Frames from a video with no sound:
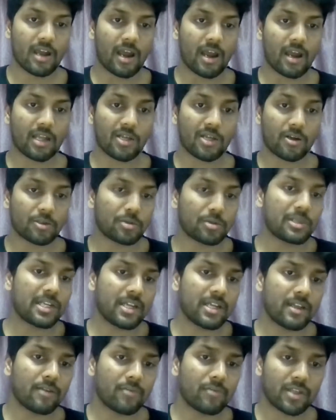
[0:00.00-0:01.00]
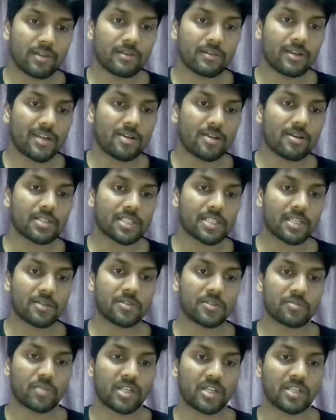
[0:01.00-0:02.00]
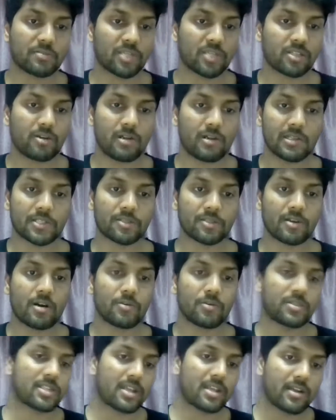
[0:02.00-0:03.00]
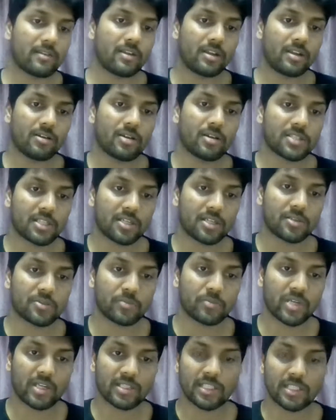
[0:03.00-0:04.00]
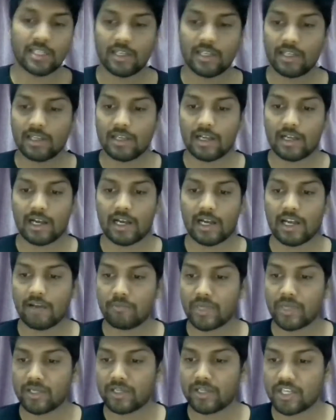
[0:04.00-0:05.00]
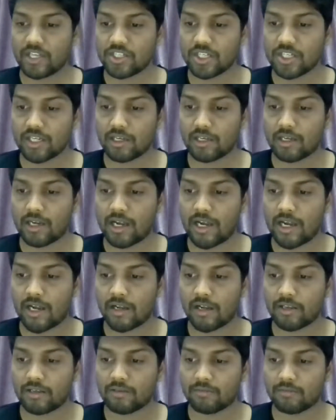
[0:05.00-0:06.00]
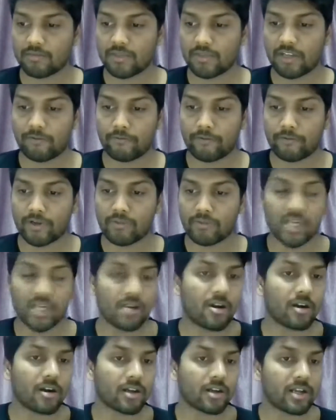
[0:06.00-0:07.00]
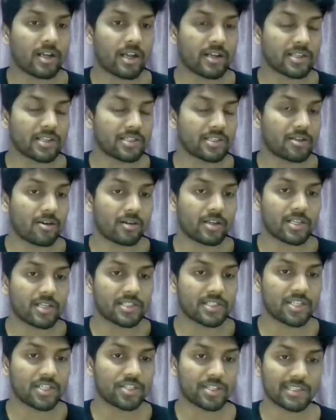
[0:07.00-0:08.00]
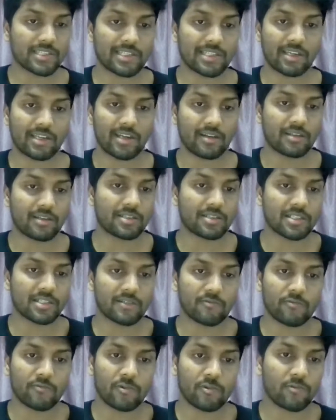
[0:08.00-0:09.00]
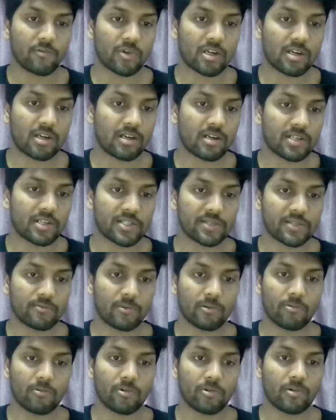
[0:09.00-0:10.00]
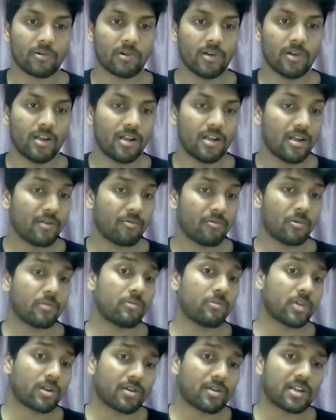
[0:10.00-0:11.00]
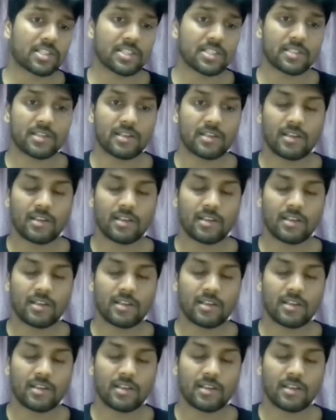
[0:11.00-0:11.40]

not only within the EOS.io space, but also outside the EOS.io space. I have been teaching different big organizations like Ericsson, Volvo Cars, Volvo Trucks,